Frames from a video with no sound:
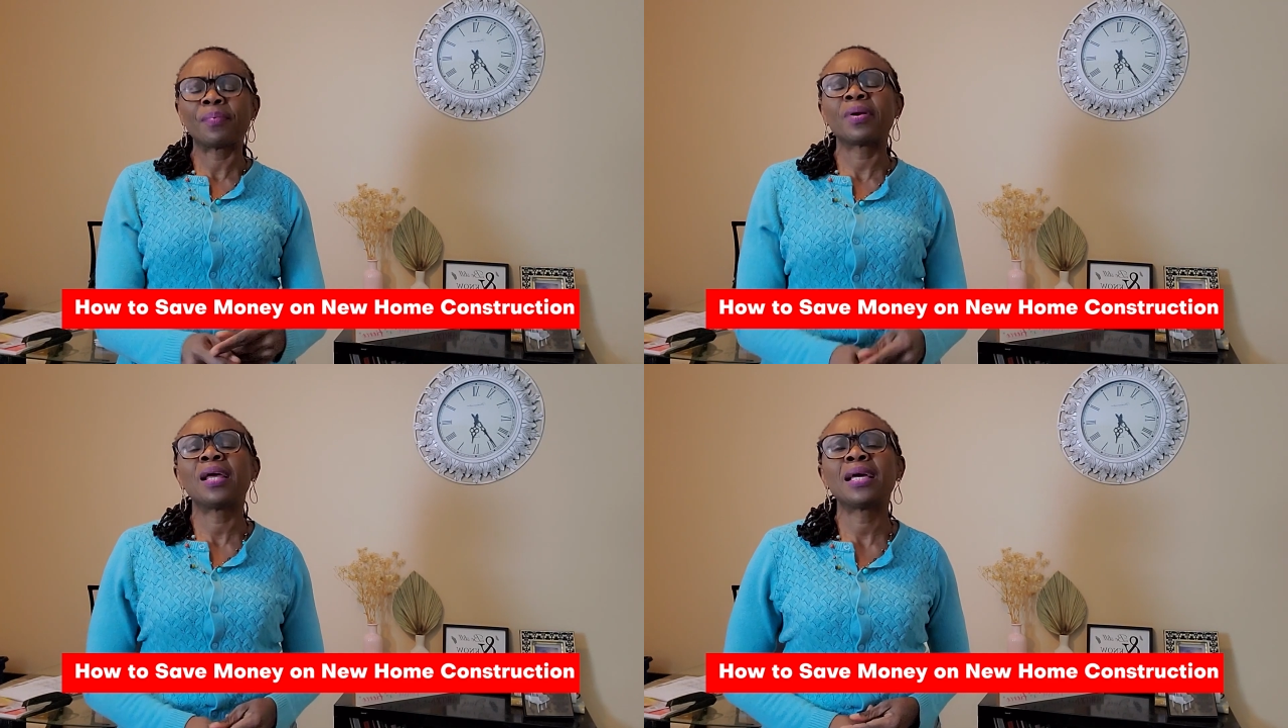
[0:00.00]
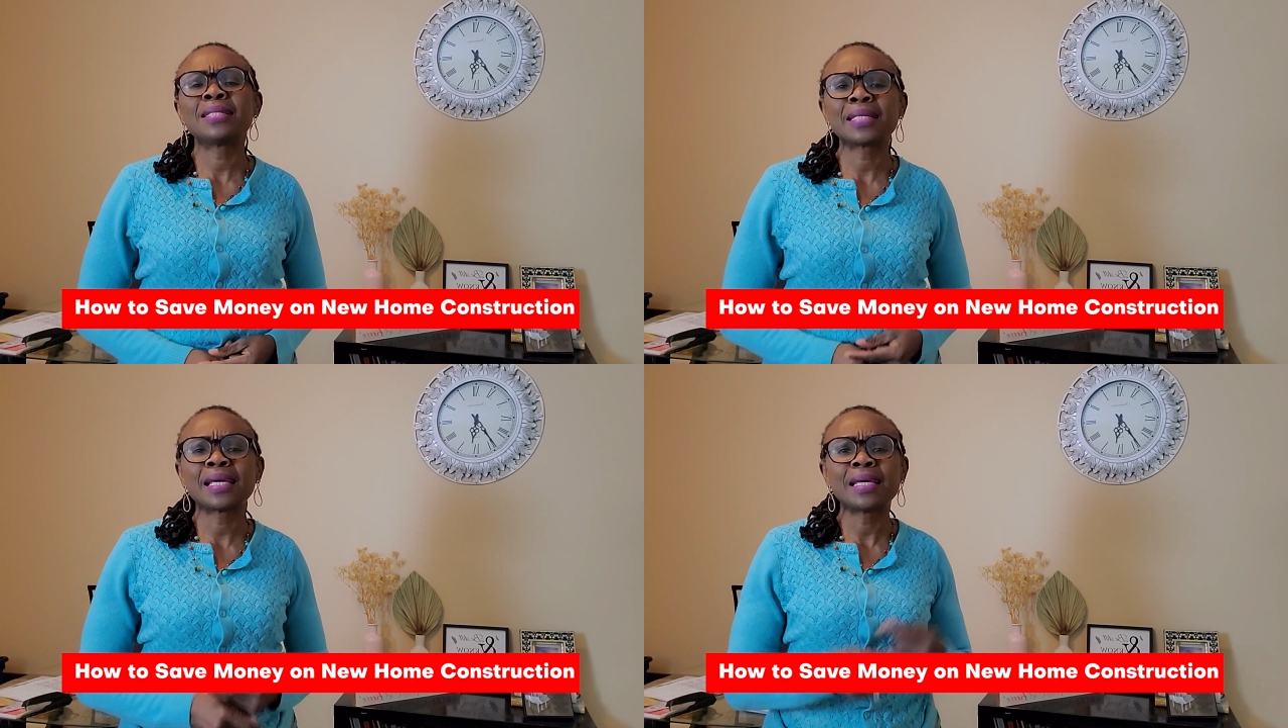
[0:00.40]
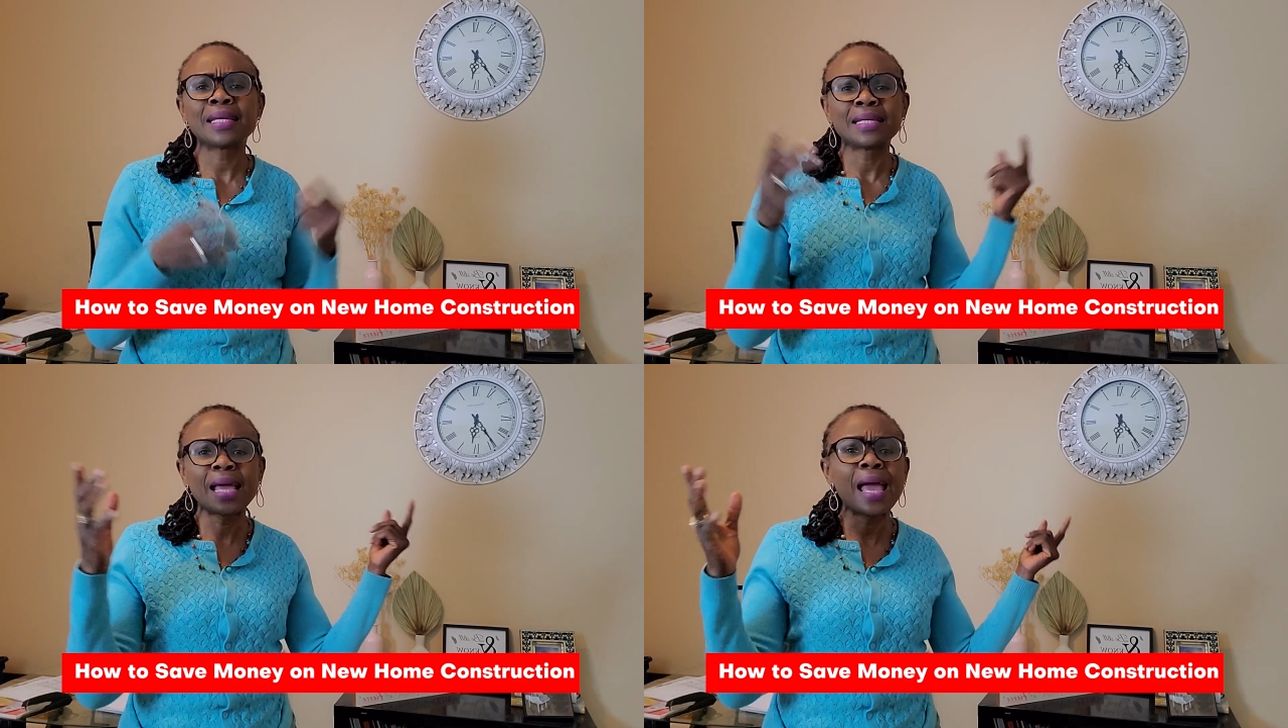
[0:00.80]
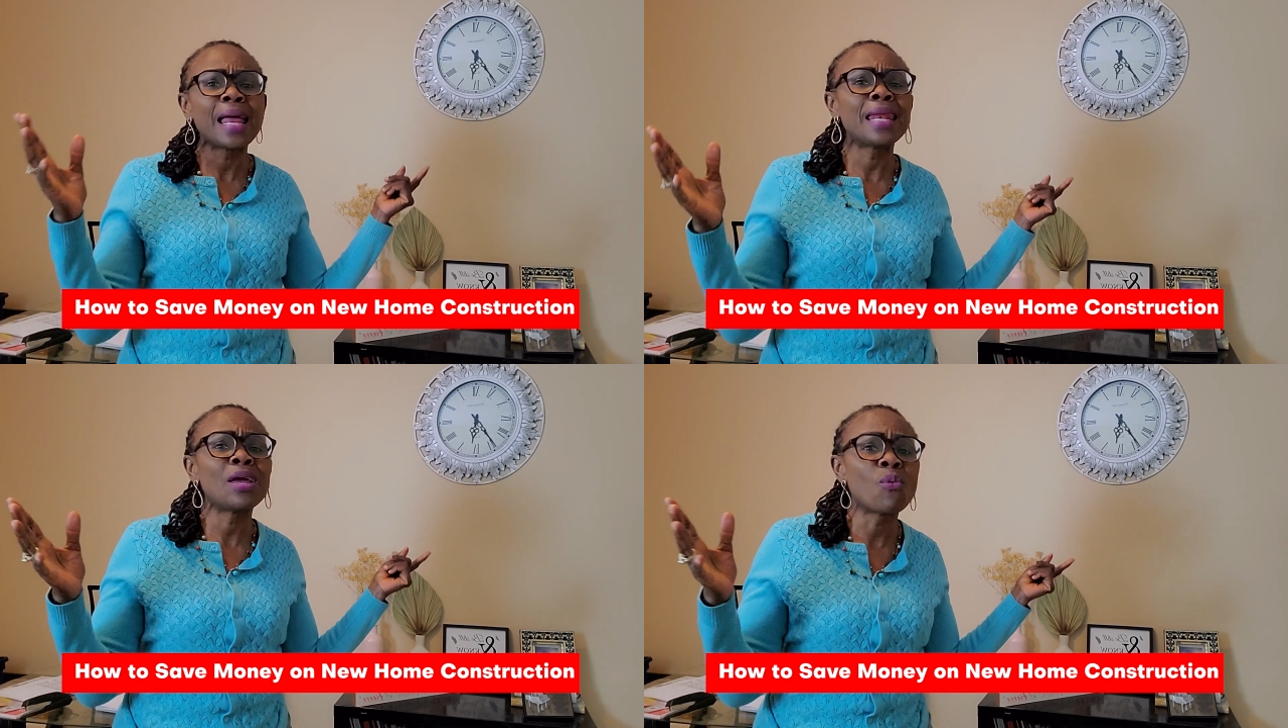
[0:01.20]
place
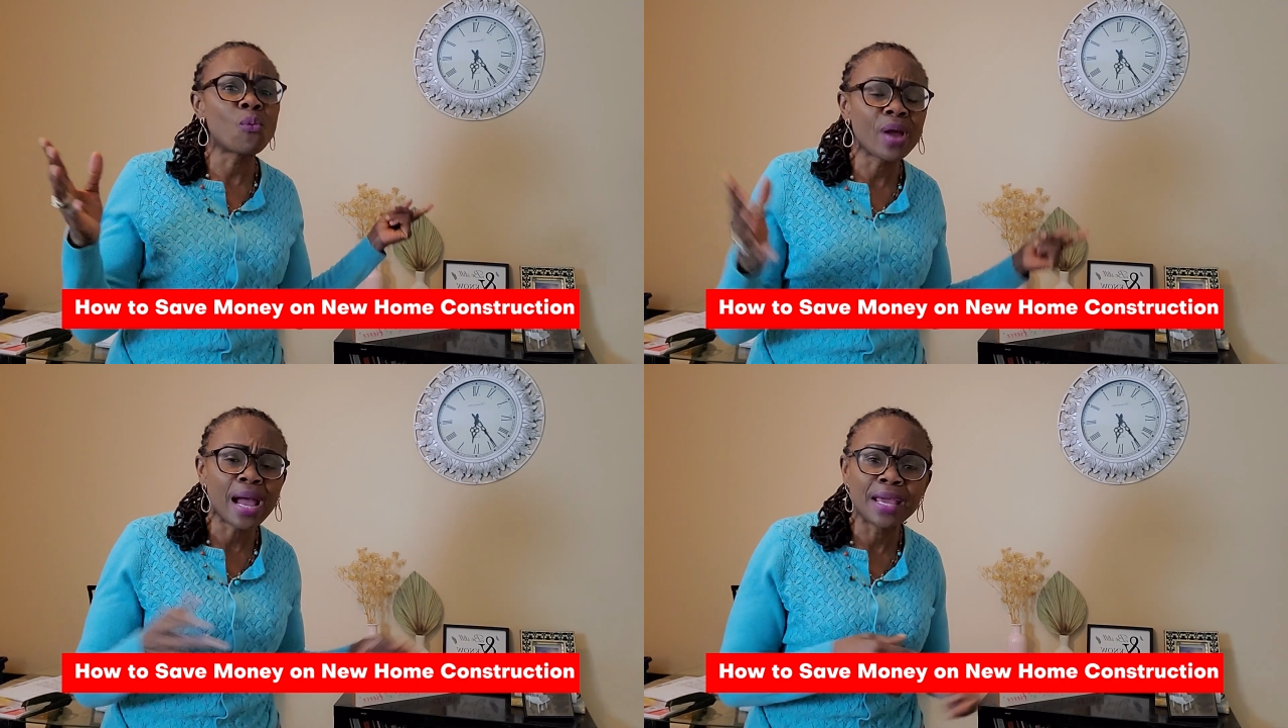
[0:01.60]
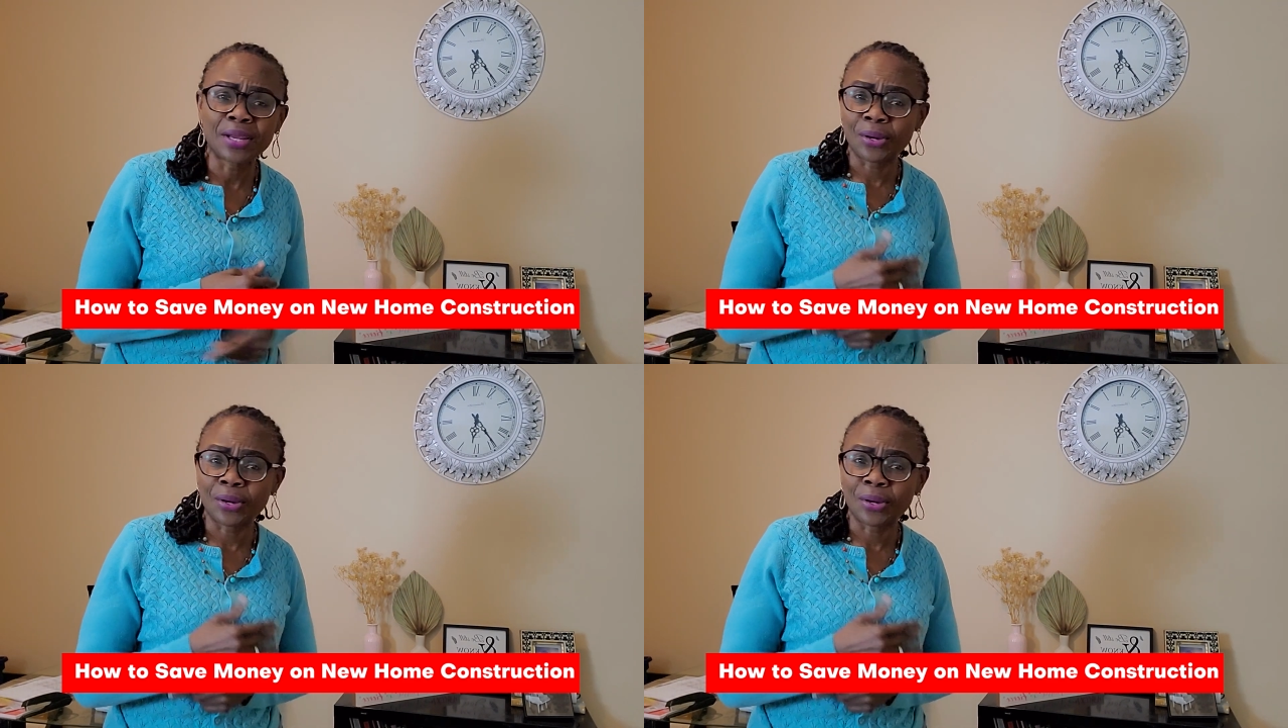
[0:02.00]
anywhere in the